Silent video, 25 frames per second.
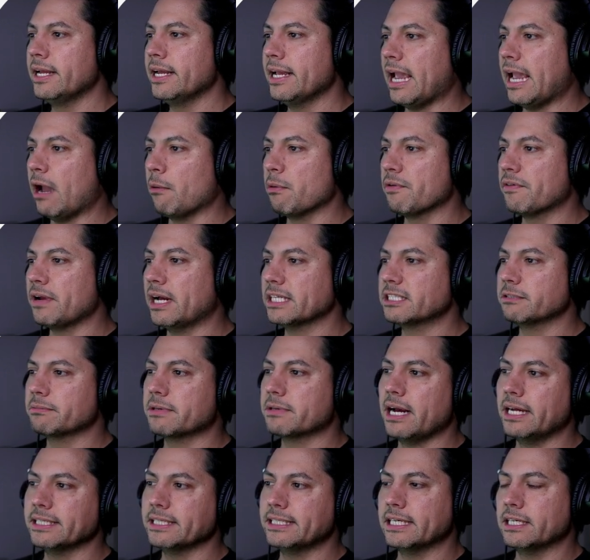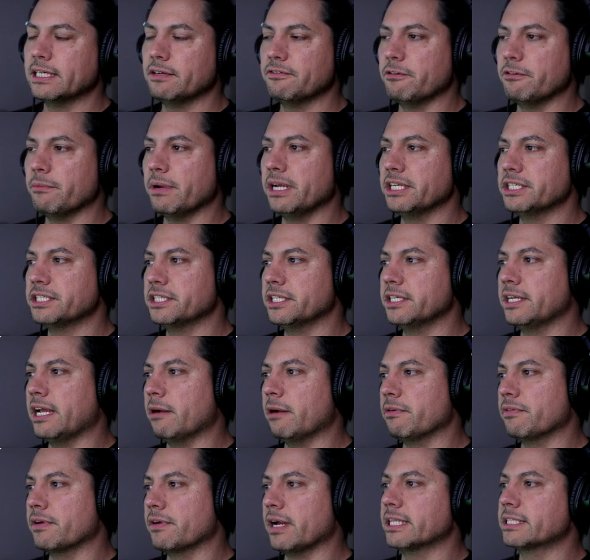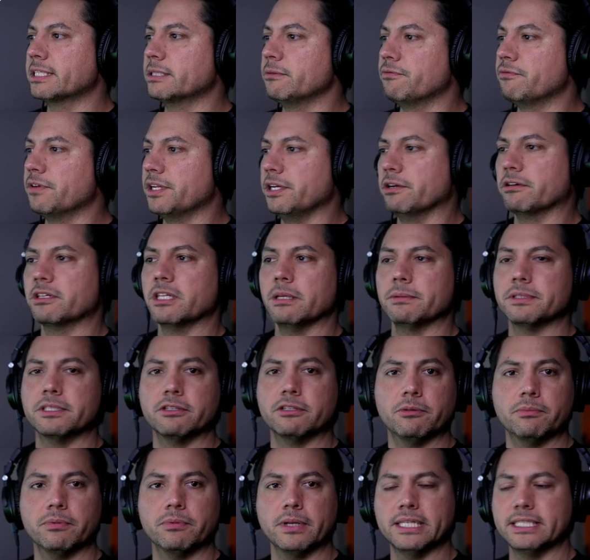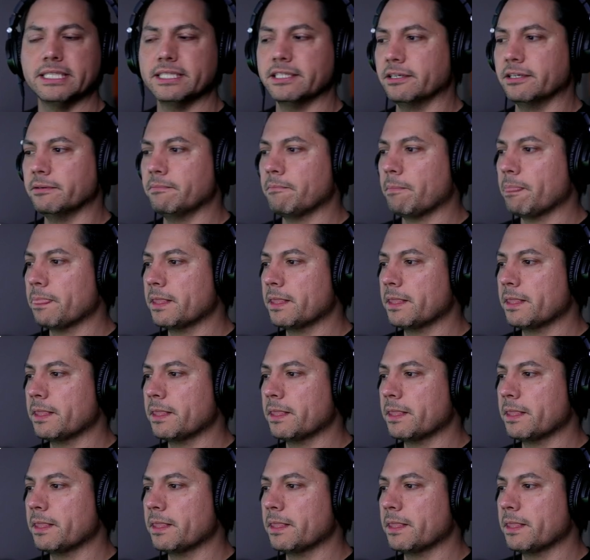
And we've got some contact information and we've got some video clips to replace here.